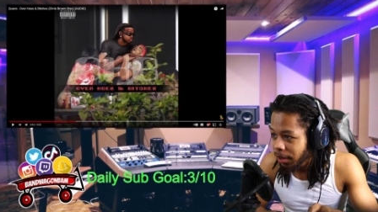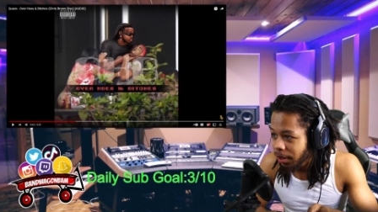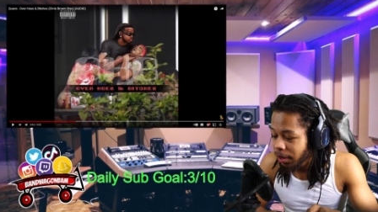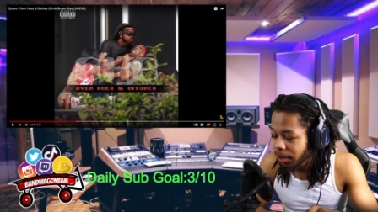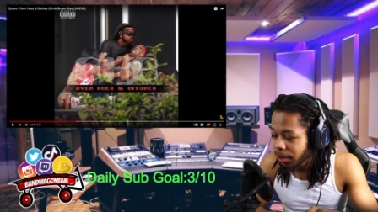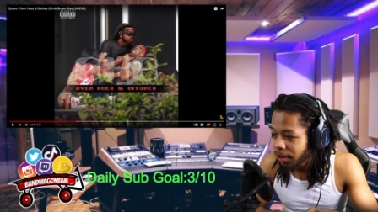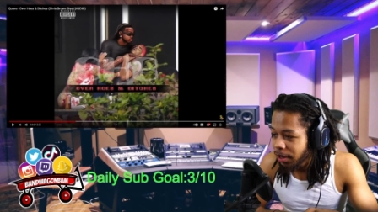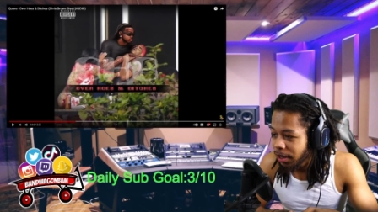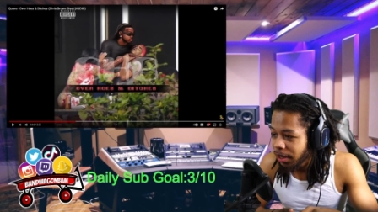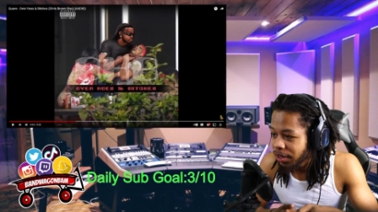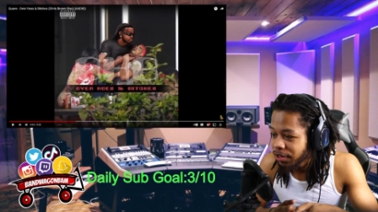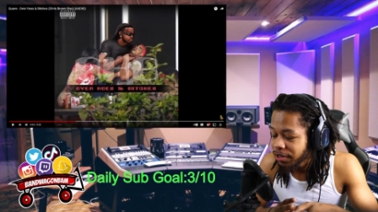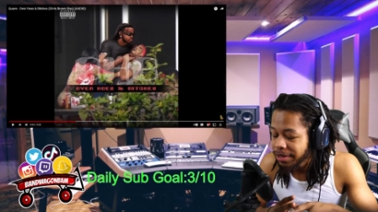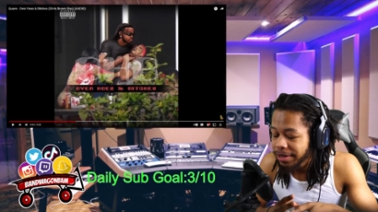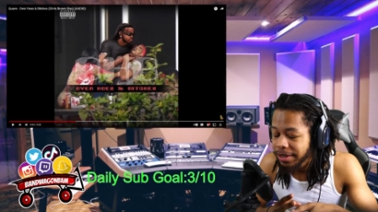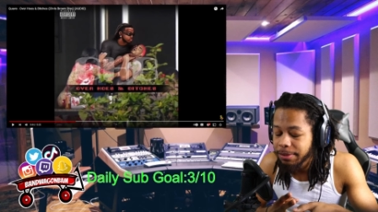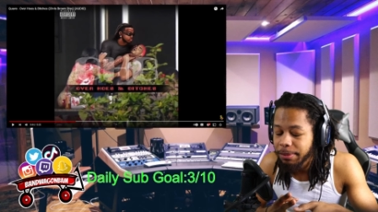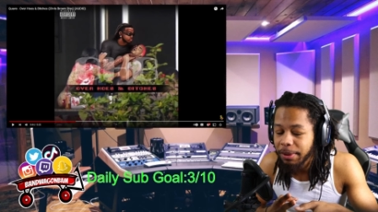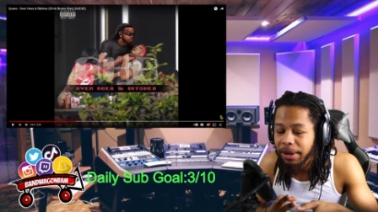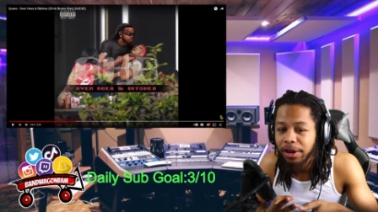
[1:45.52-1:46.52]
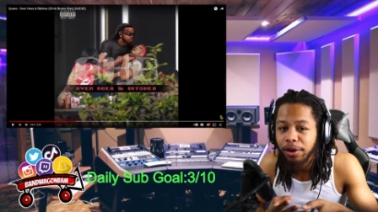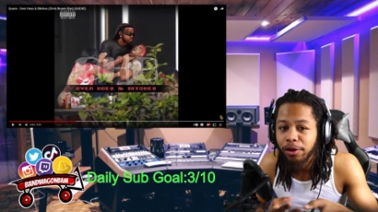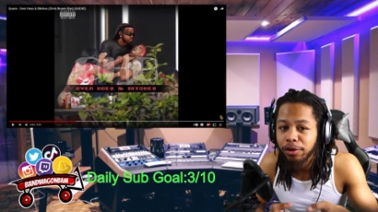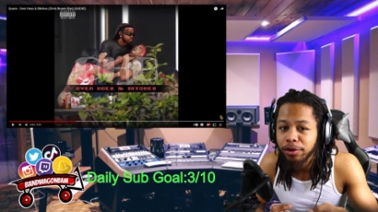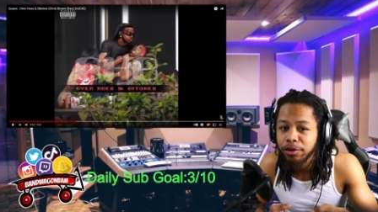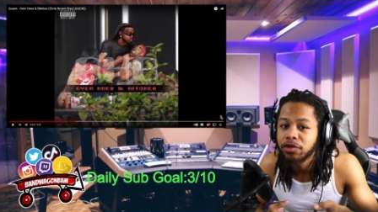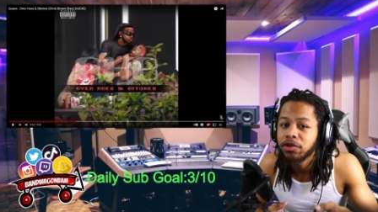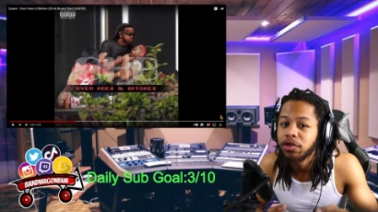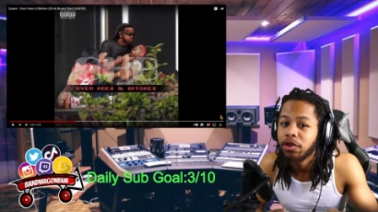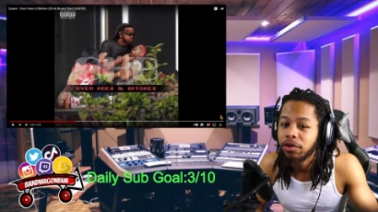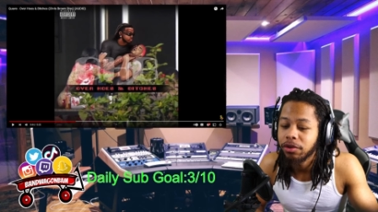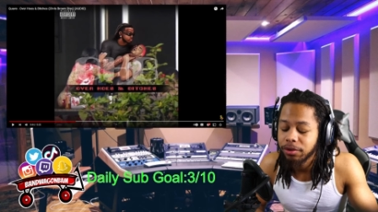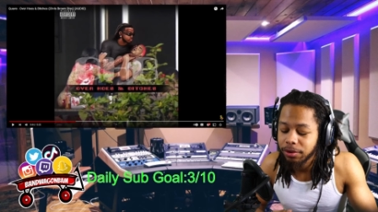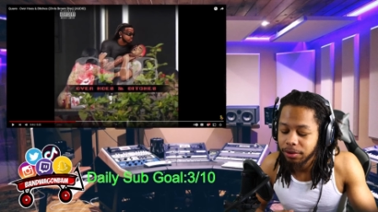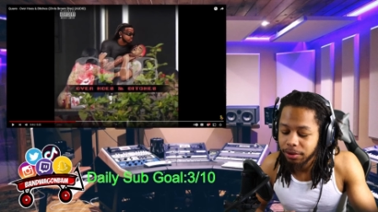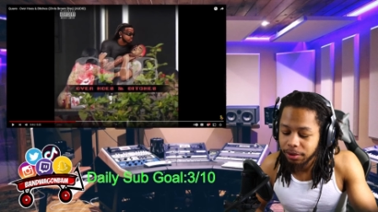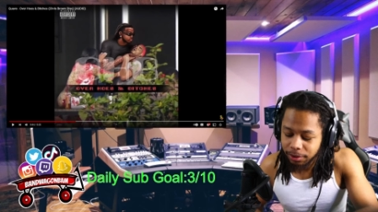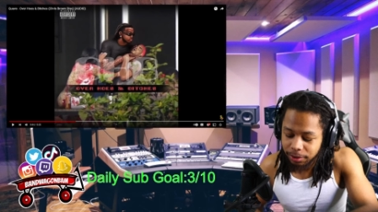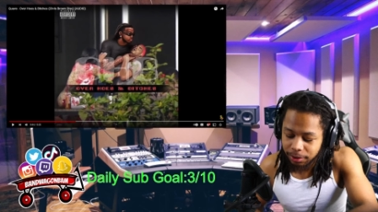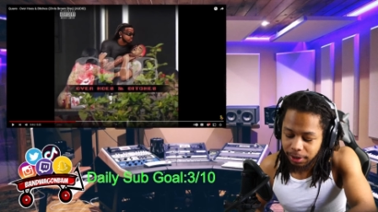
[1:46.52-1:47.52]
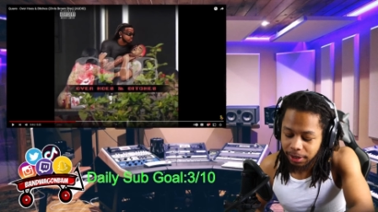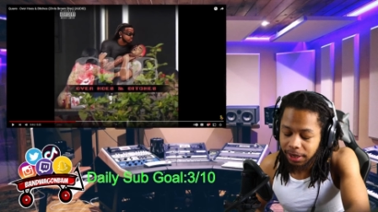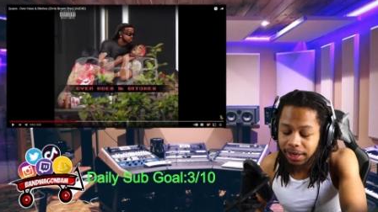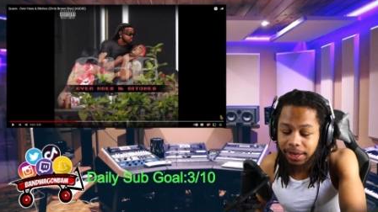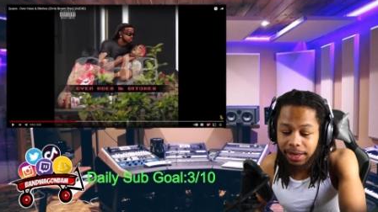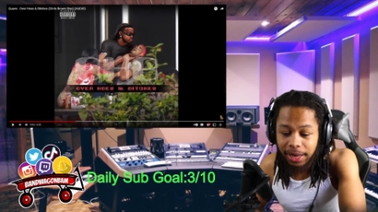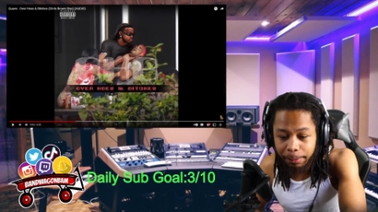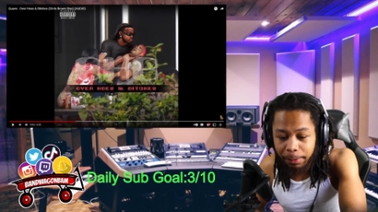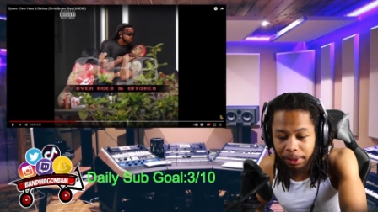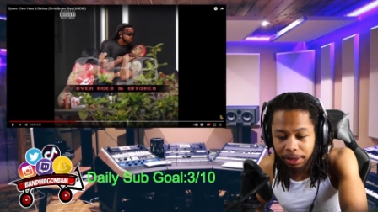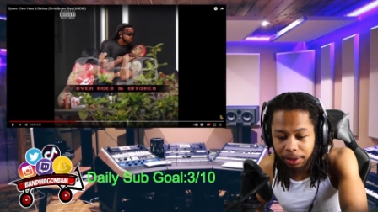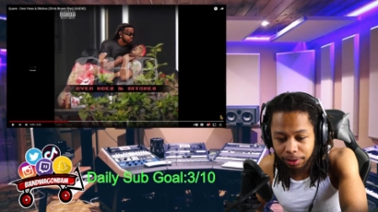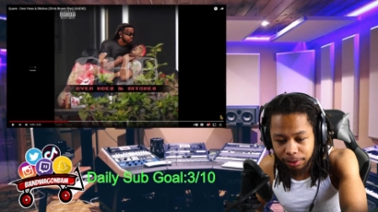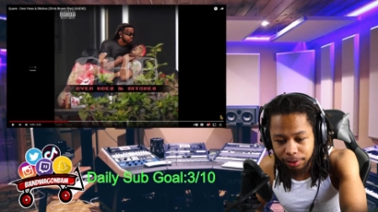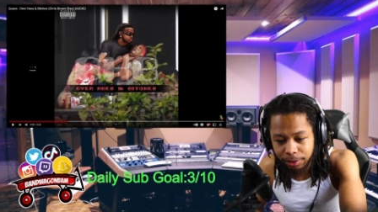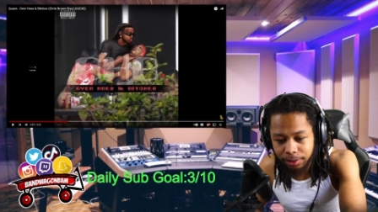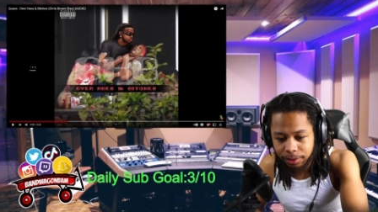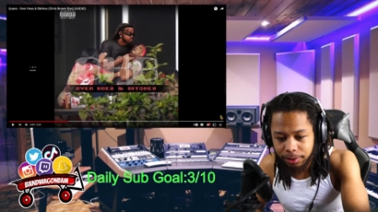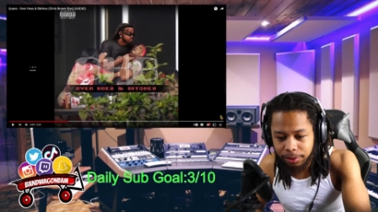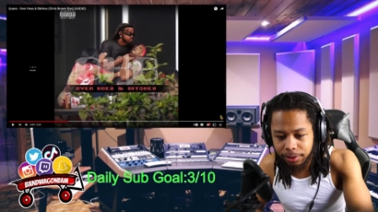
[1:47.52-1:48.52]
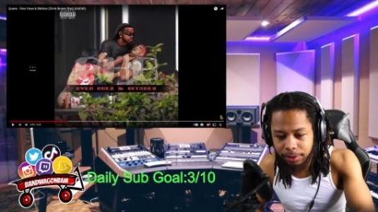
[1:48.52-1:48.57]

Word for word: He just needs to make a good song. And he can make a good song.